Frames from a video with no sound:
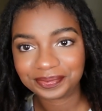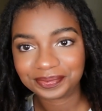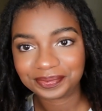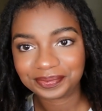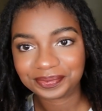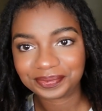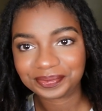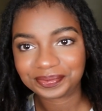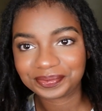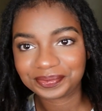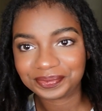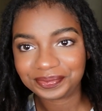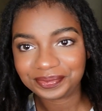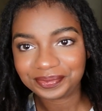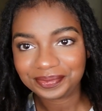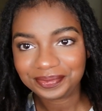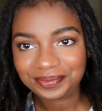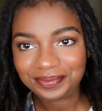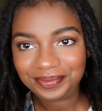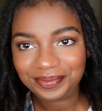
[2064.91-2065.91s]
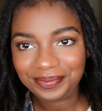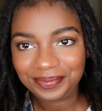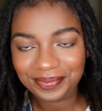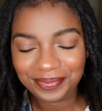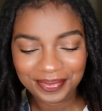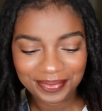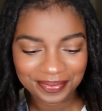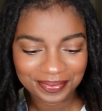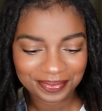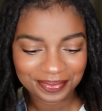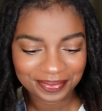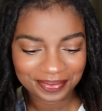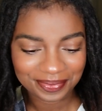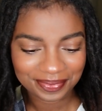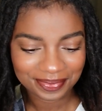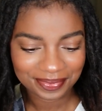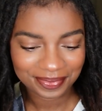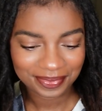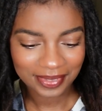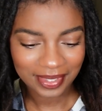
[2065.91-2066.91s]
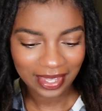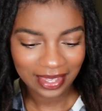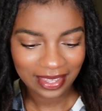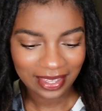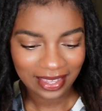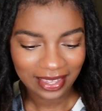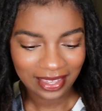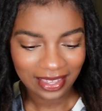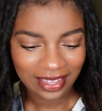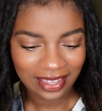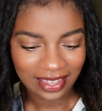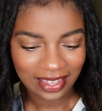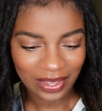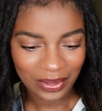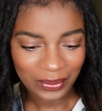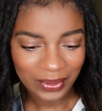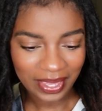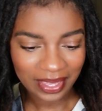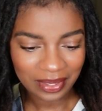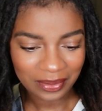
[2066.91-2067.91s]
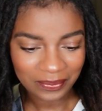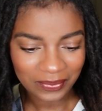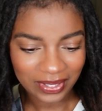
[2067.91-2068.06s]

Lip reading: that I could have imagined.